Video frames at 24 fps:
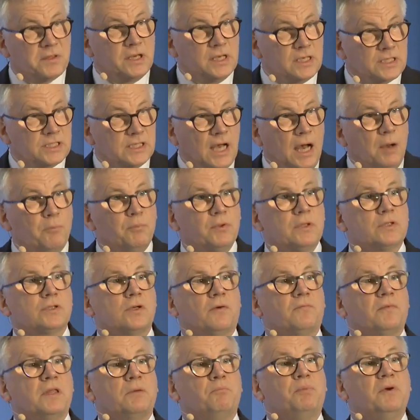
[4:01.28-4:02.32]
of the examples
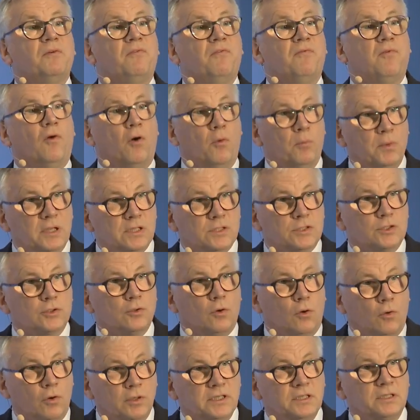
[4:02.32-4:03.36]
of the performance
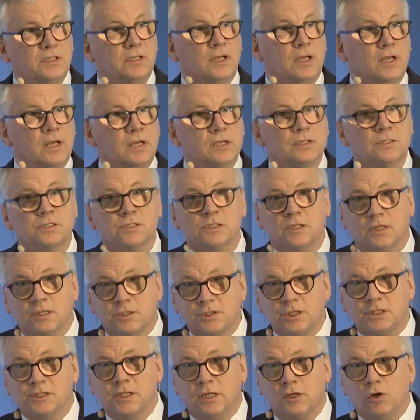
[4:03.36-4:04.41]
audit is
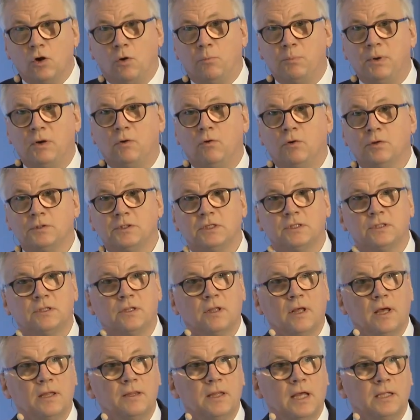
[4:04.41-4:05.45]
just the EIOPA
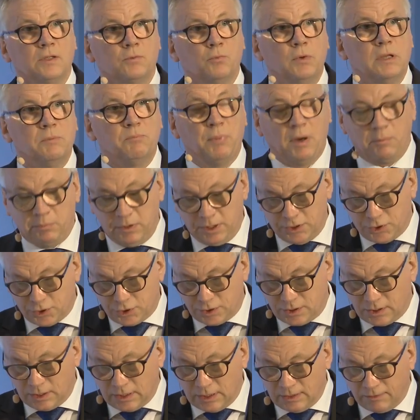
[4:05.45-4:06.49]
audit that we
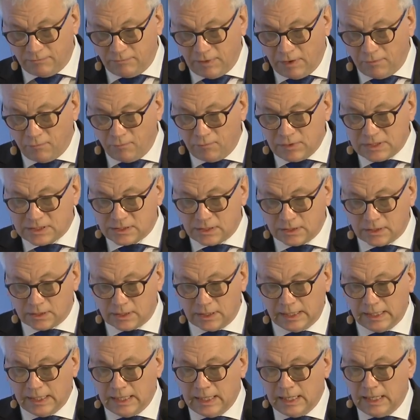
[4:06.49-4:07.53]
published very
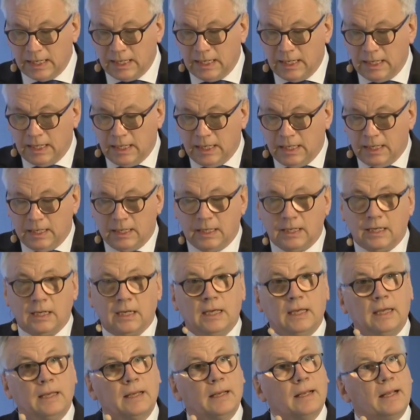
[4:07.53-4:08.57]
recently.
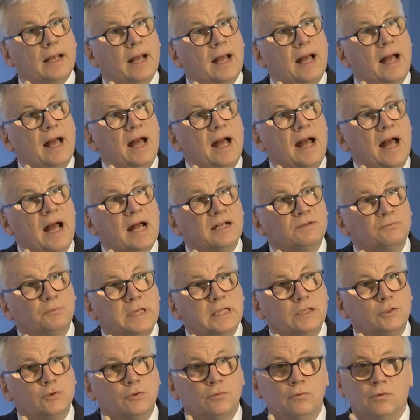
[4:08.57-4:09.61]
And
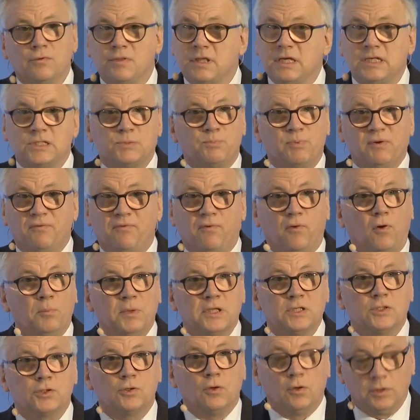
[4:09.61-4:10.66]
we do these
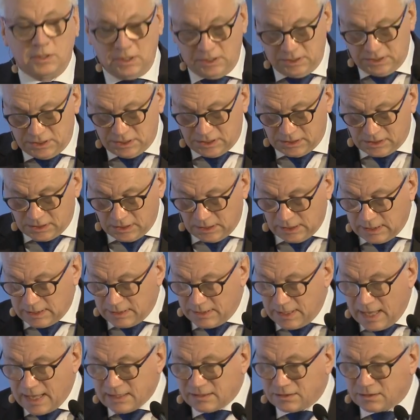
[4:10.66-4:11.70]
performance audits
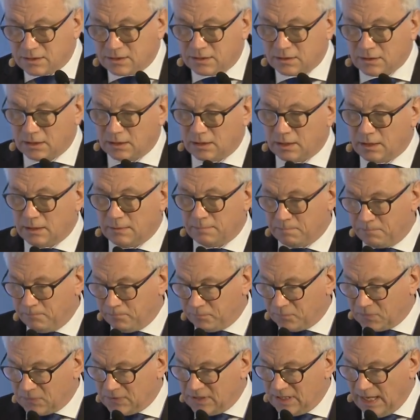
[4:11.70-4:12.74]
that
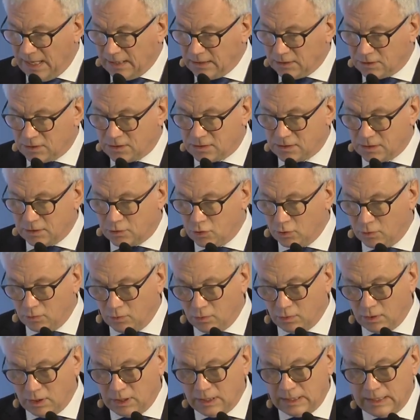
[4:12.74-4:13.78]
tend
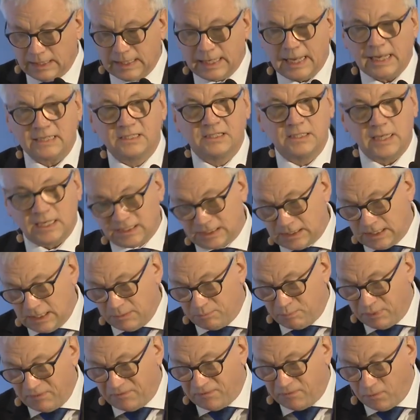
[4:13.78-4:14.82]
to assess
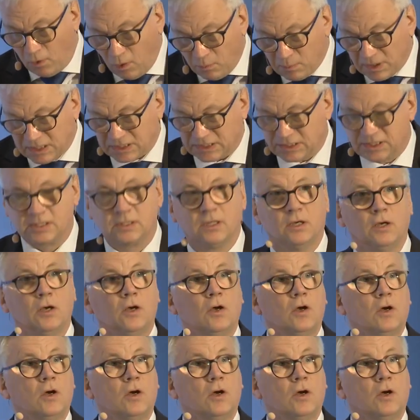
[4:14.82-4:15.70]
the performance